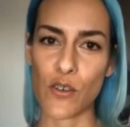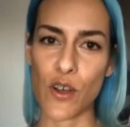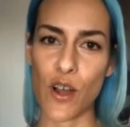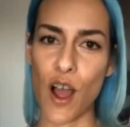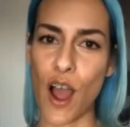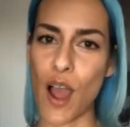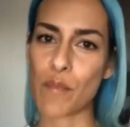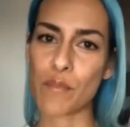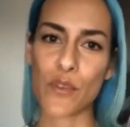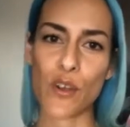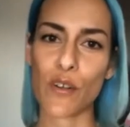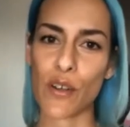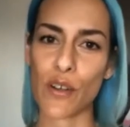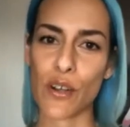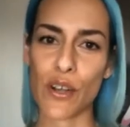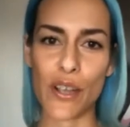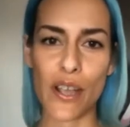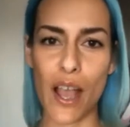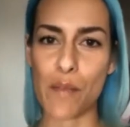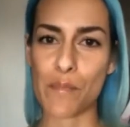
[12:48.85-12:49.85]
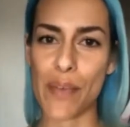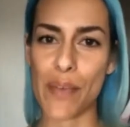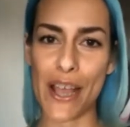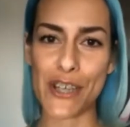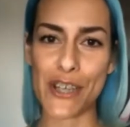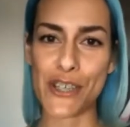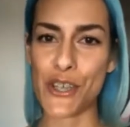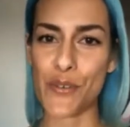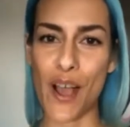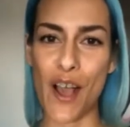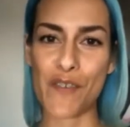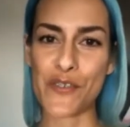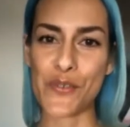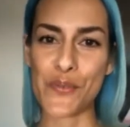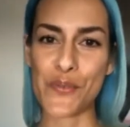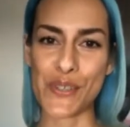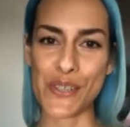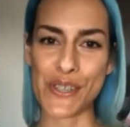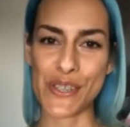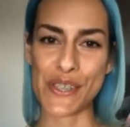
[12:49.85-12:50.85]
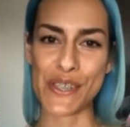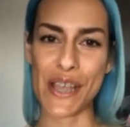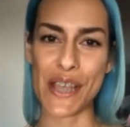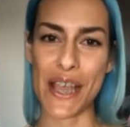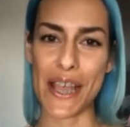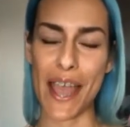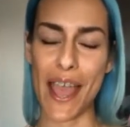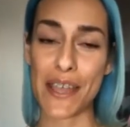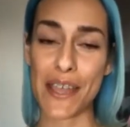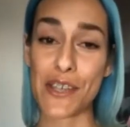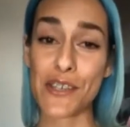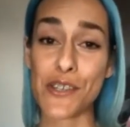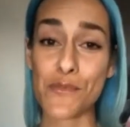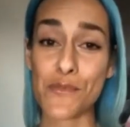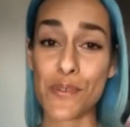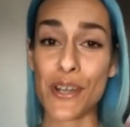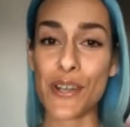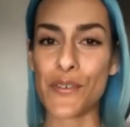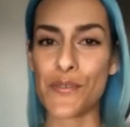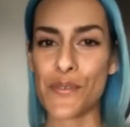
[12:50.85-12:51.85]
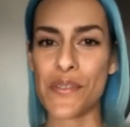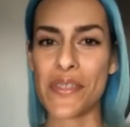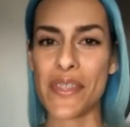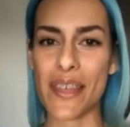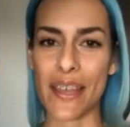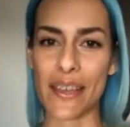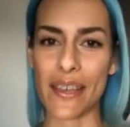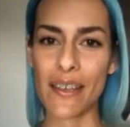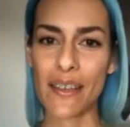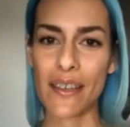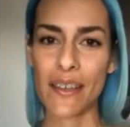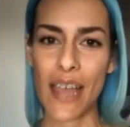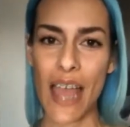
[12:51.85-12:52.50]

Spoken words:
I'm not going to come back to you afterwards and say, hey, you did really good there.